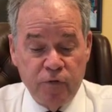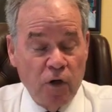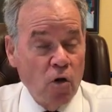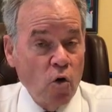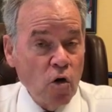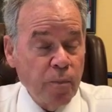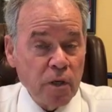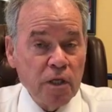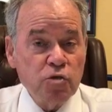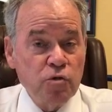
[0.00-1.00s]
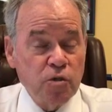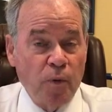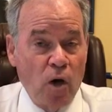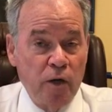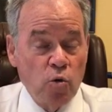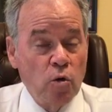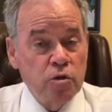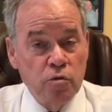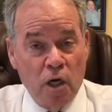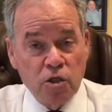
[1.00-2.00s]
If the local police
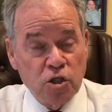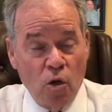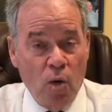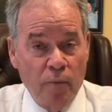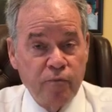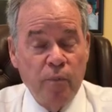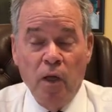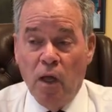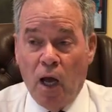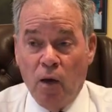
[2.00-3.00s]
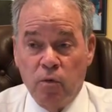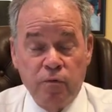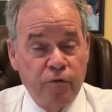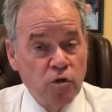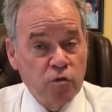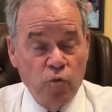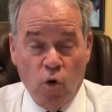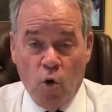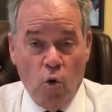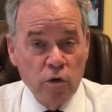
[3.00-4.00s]
respond or do not show up, I would
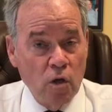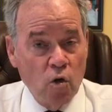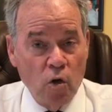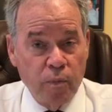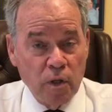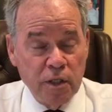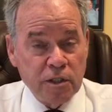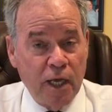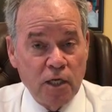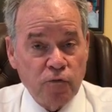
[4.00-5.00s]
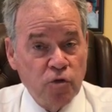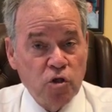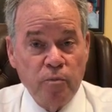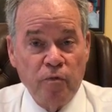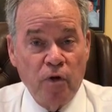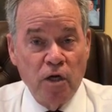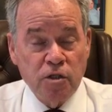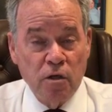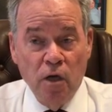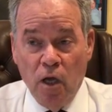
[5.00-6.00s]
first of all call the local police, ask for a
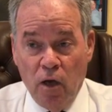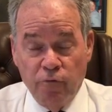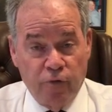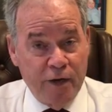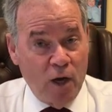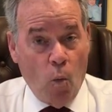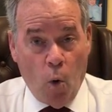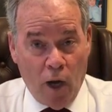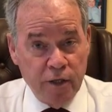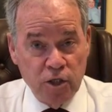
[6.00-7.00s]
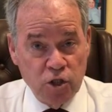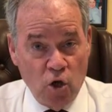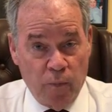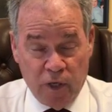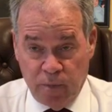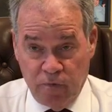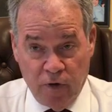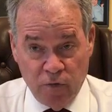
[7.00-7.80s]
supervisor, find out why they didn't show up.